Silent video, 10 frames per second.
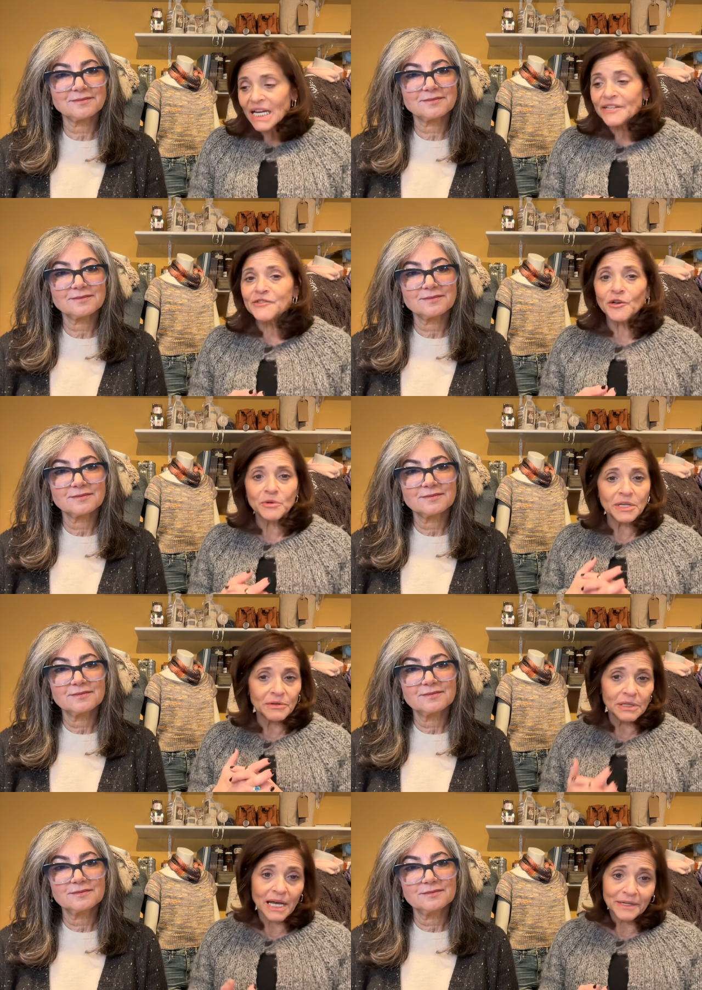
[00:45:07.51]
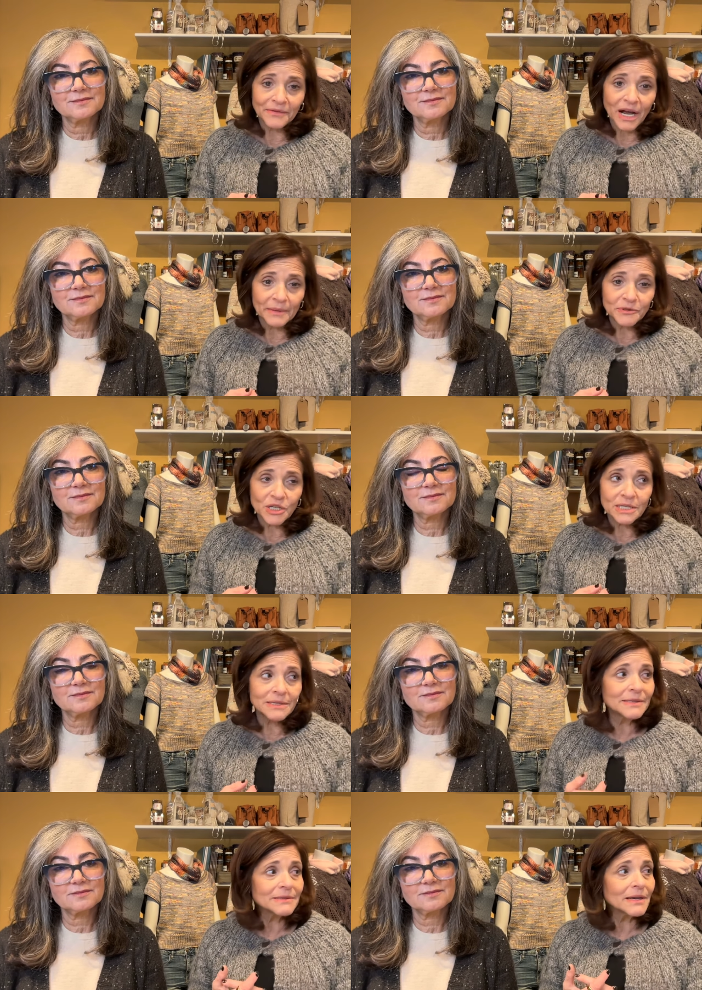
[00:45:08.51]
Speaker 1: so there are a lot of
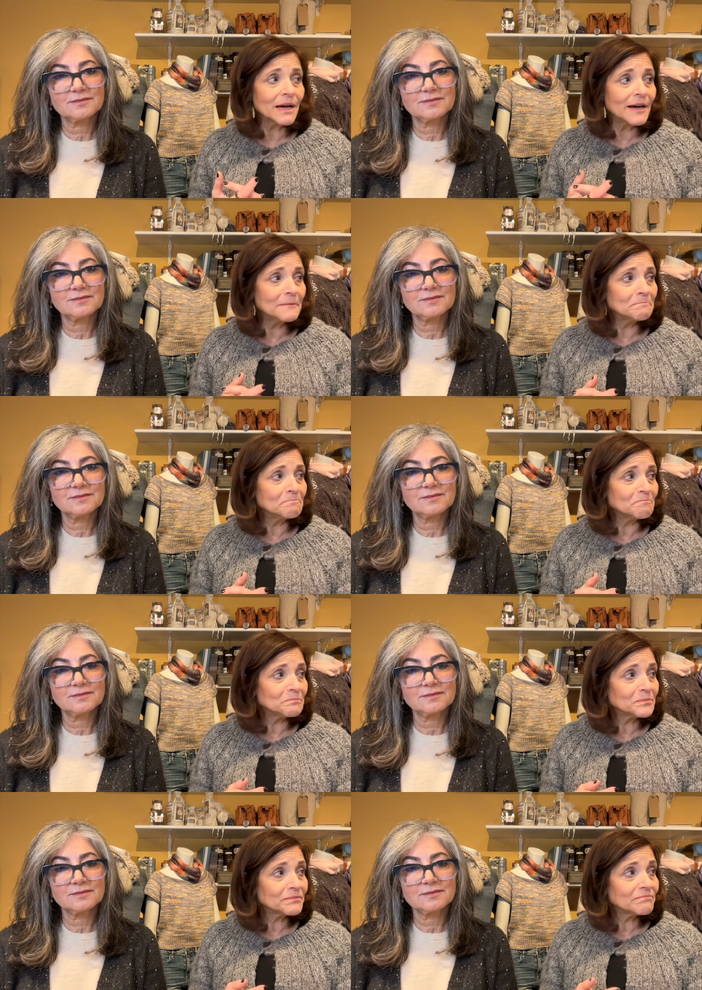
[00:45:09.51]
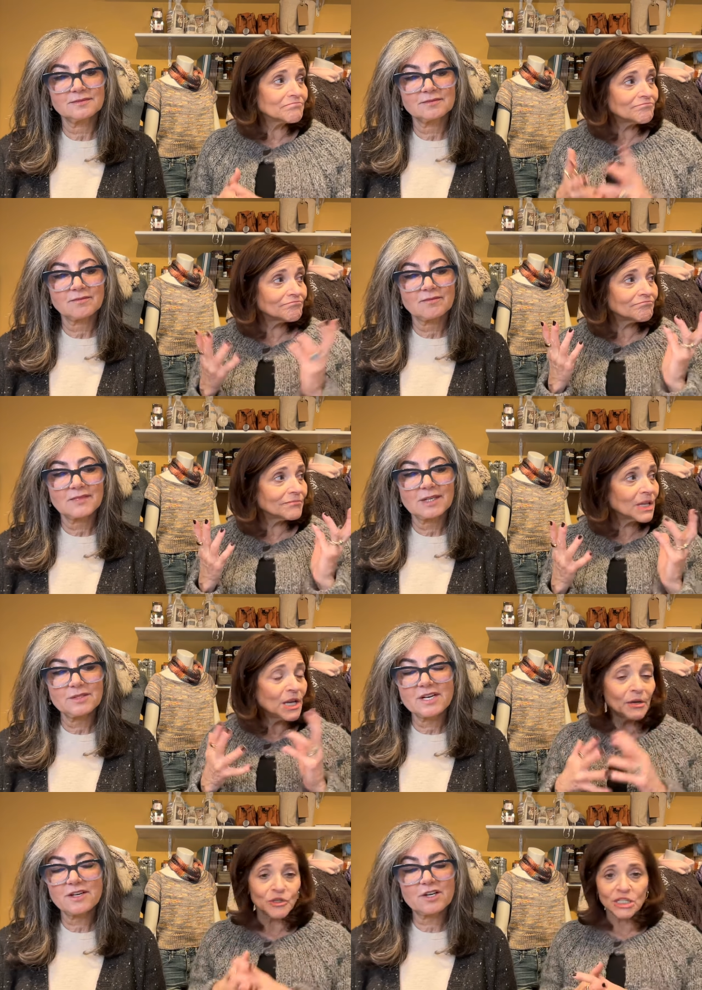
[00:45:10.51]
options. Um,
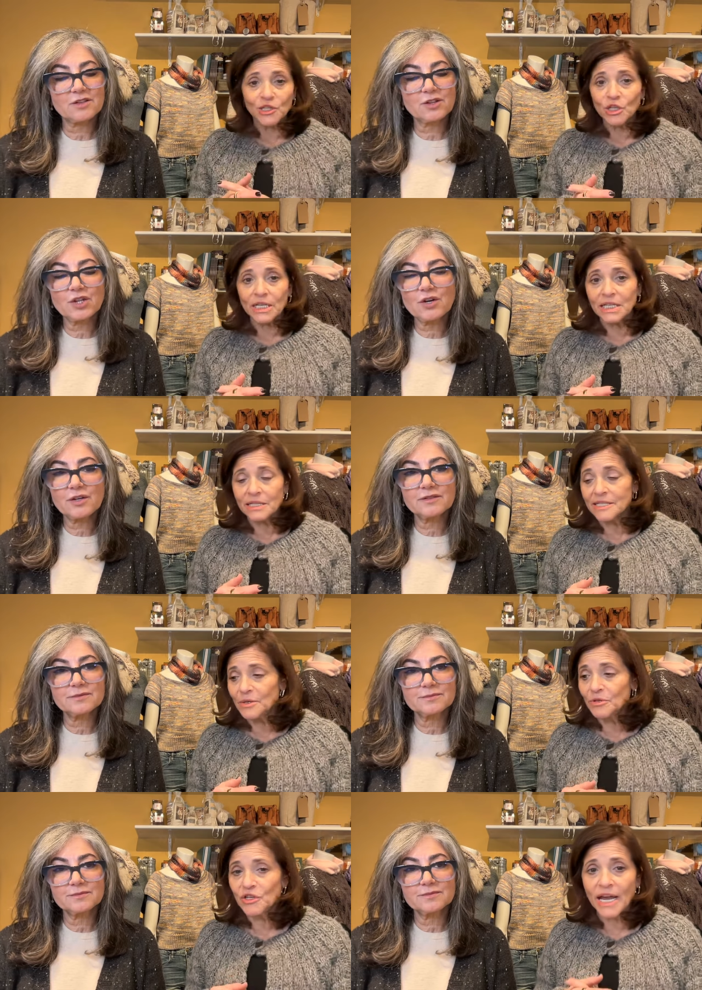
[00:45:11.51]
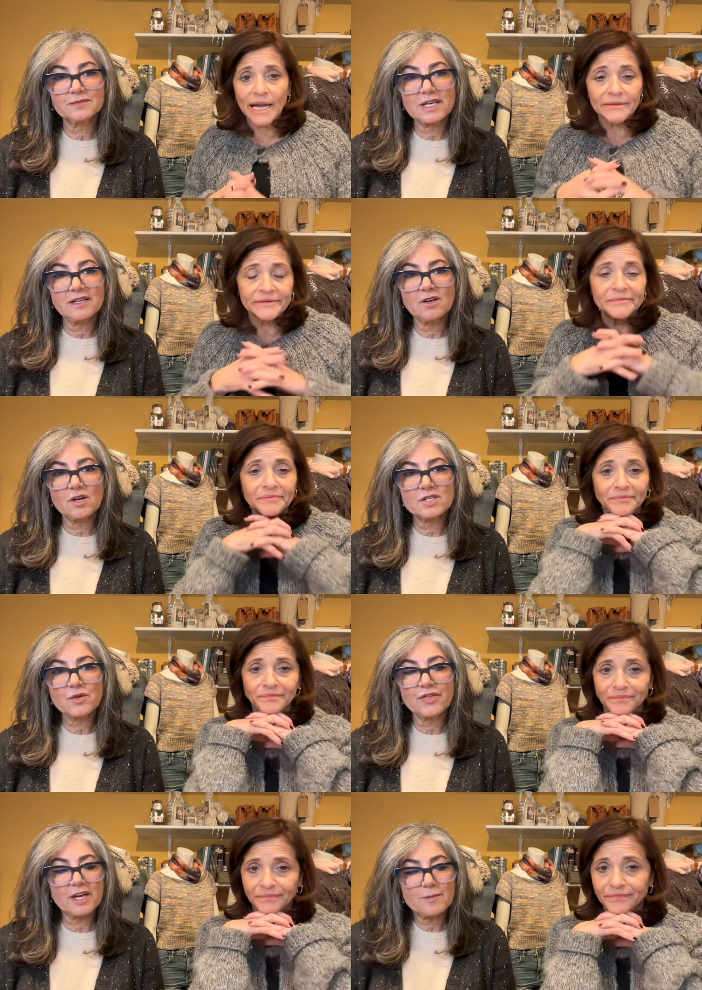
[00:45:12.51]
you know, like just look, look, at it and see what you have, and
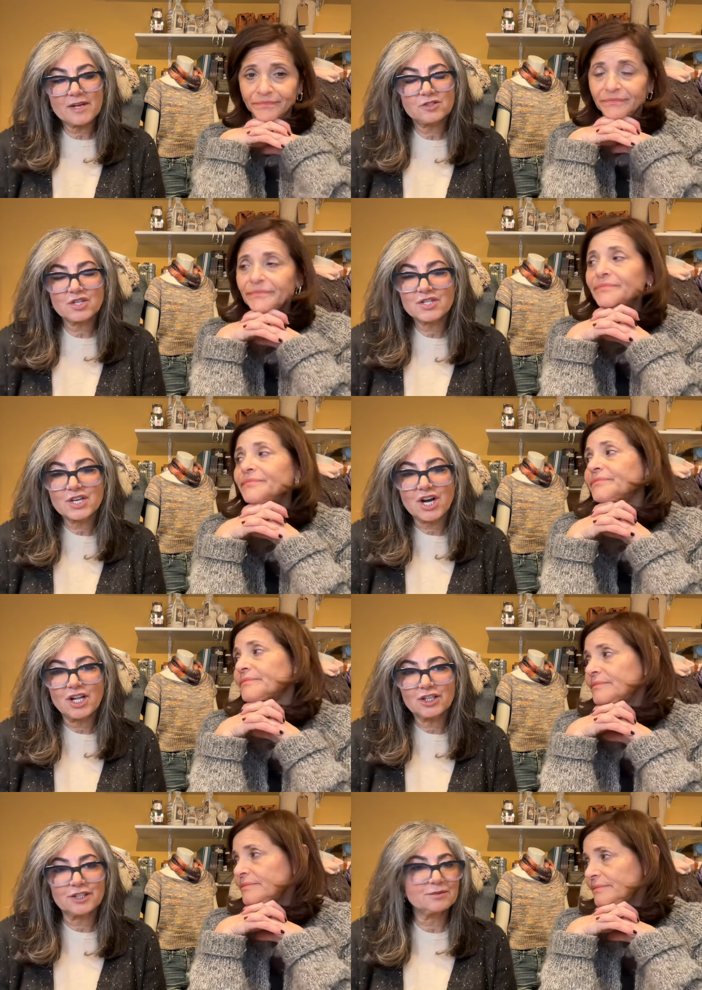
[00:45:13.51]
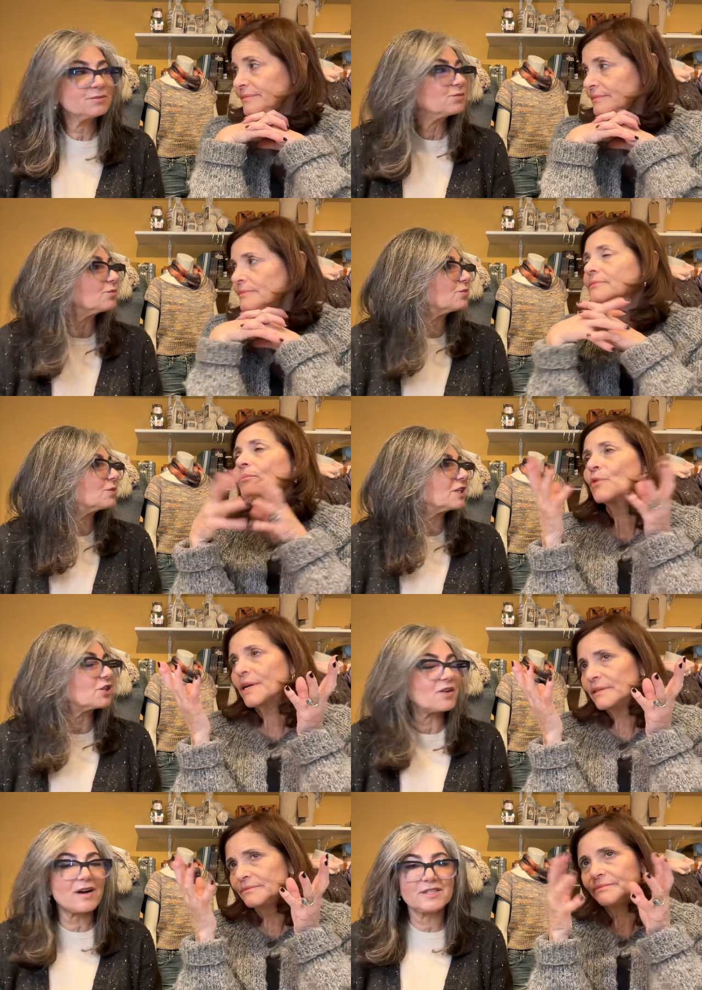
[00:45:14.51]
also think
Speaker 2: about just the color, what right.
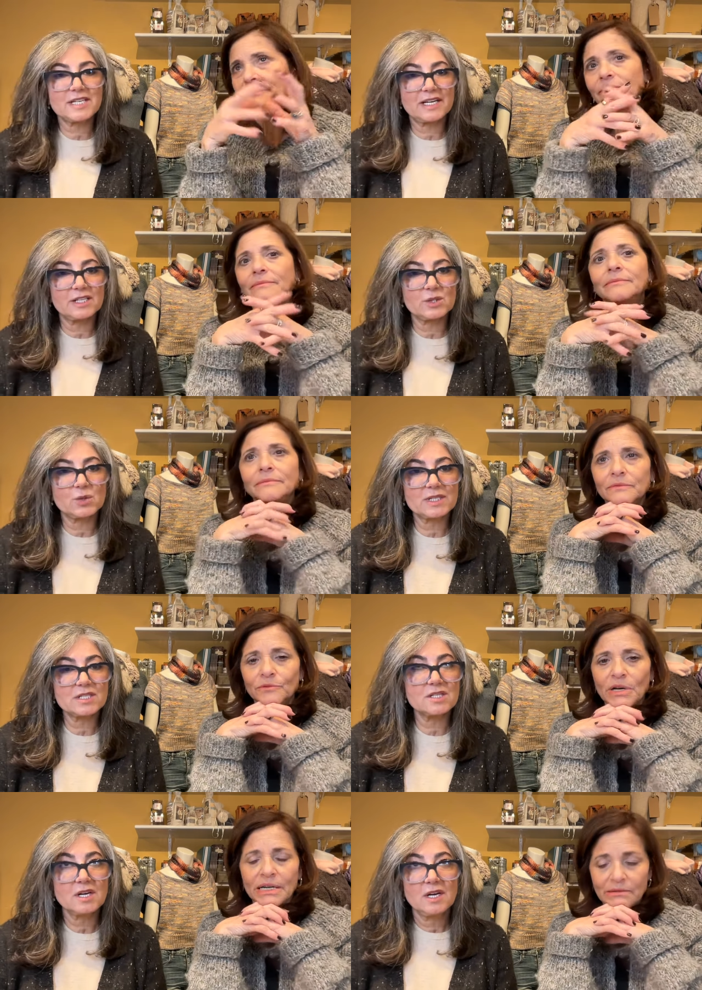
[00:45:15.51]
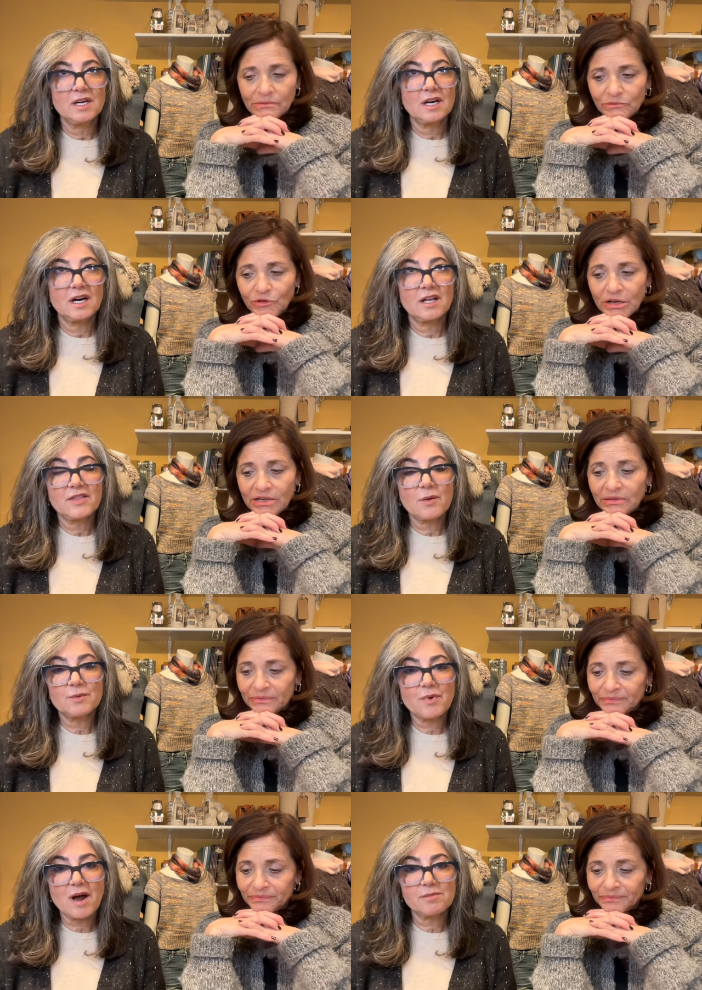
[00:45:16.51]
you're gravitating towards. Right. Uh, right. that
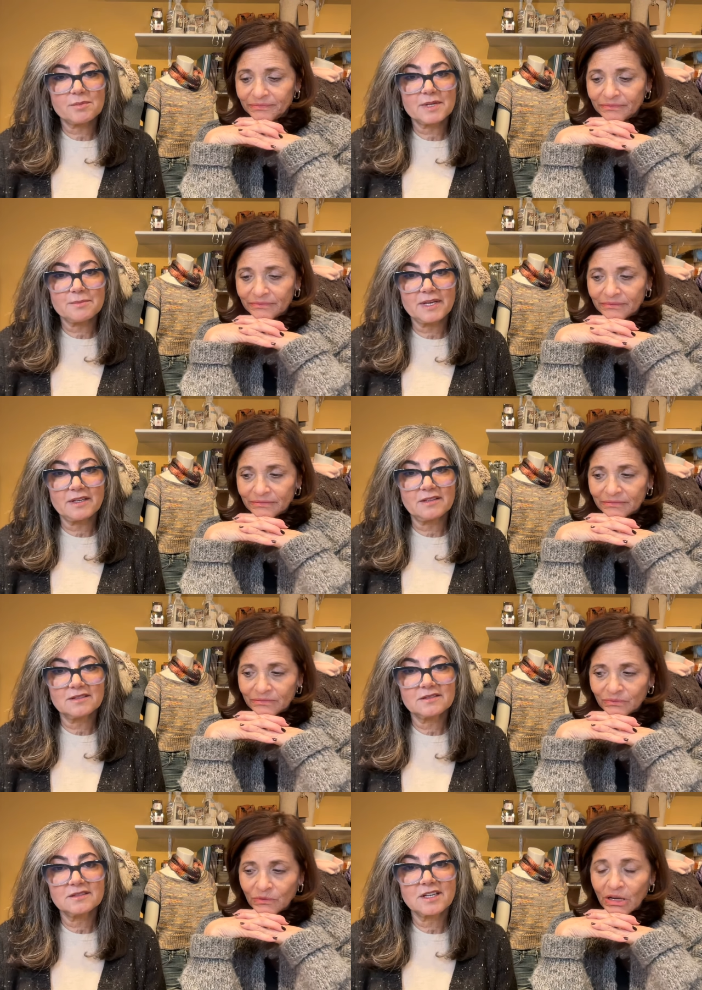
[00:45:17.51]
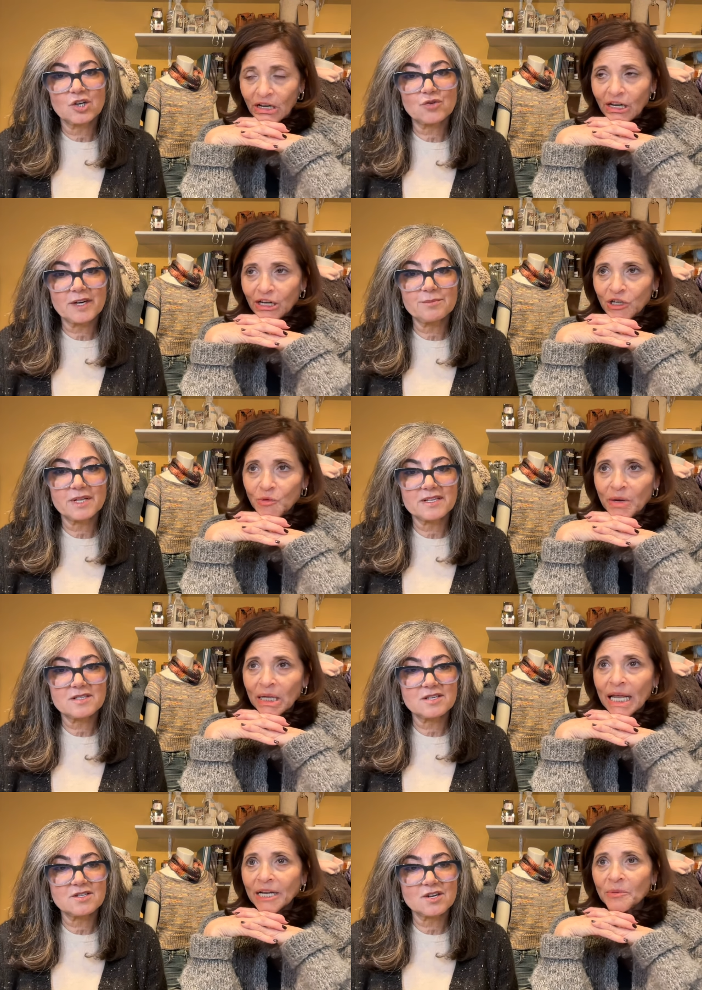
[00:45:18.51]
would probably be a great. You may like